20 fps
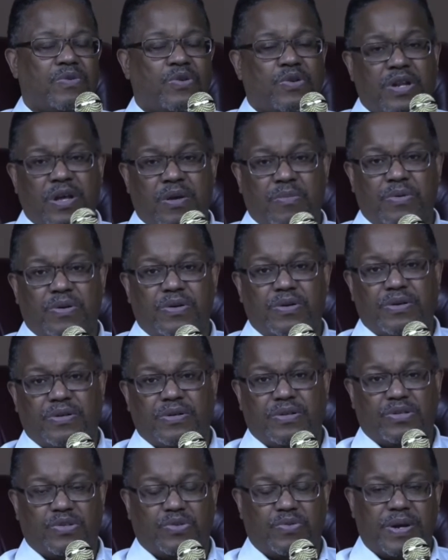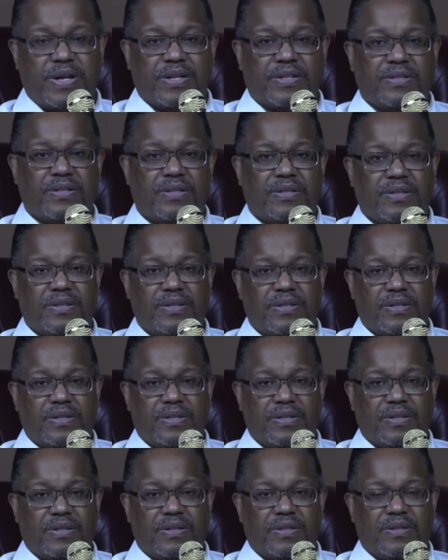your neighborhood is threatened,
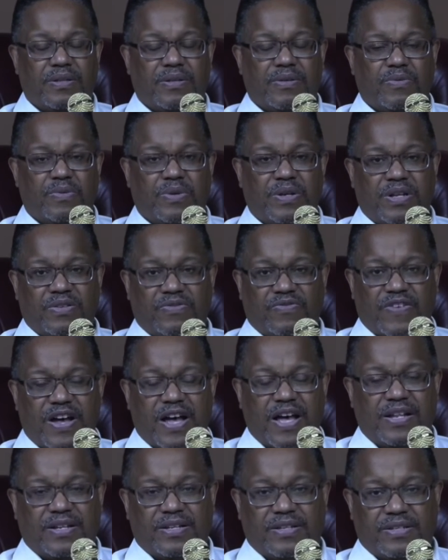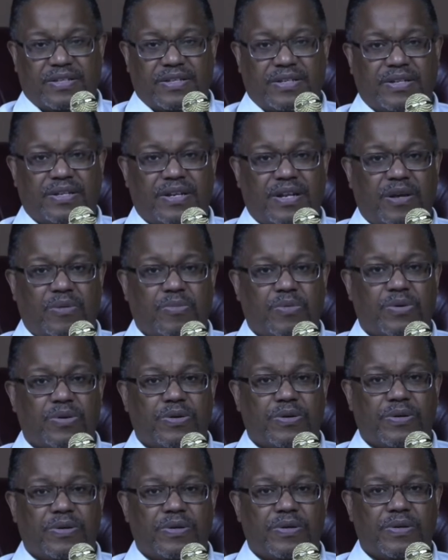when there's violence in the
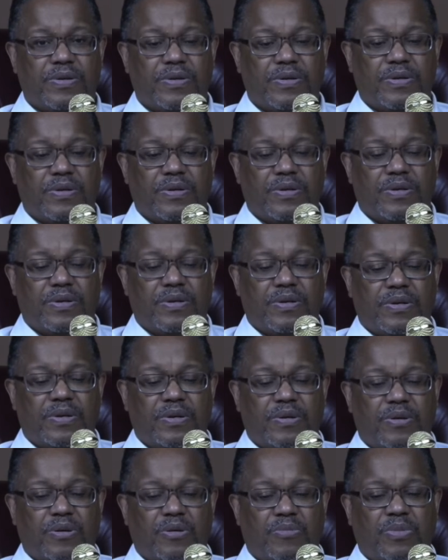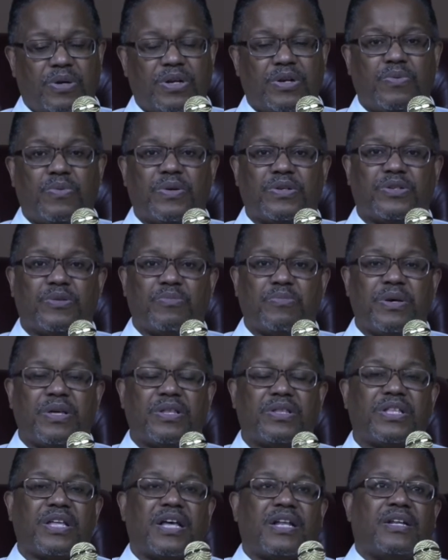neighborhood. Mm-hmm. But it was a
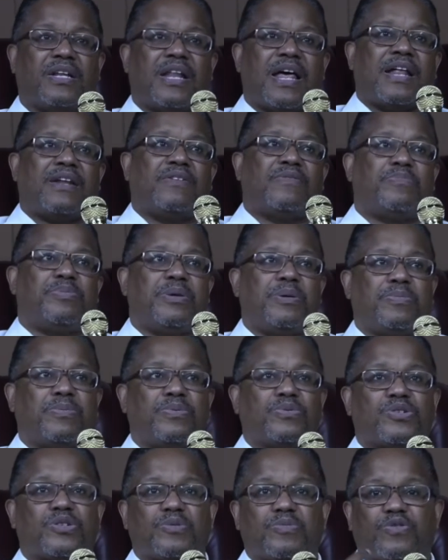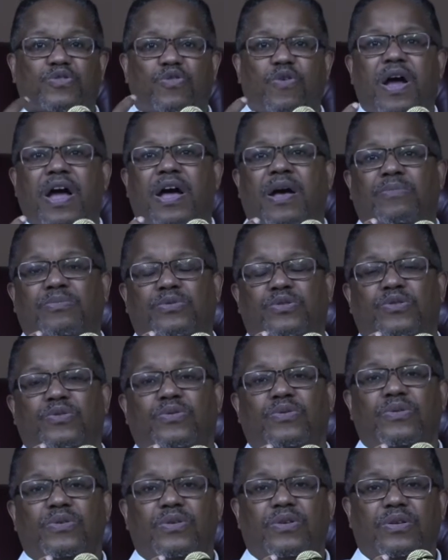myth that a lot of people subscribed
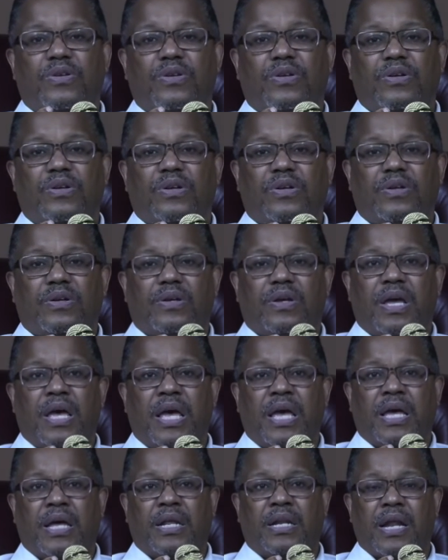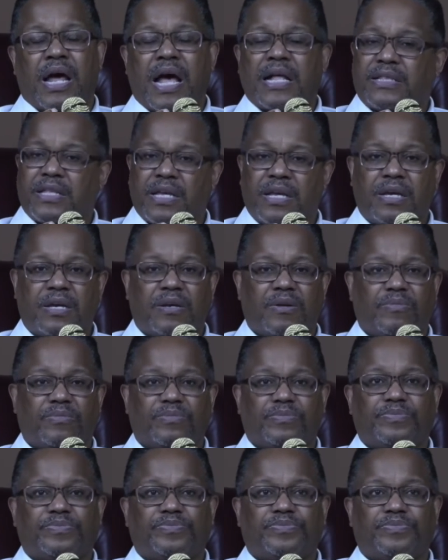to. And I think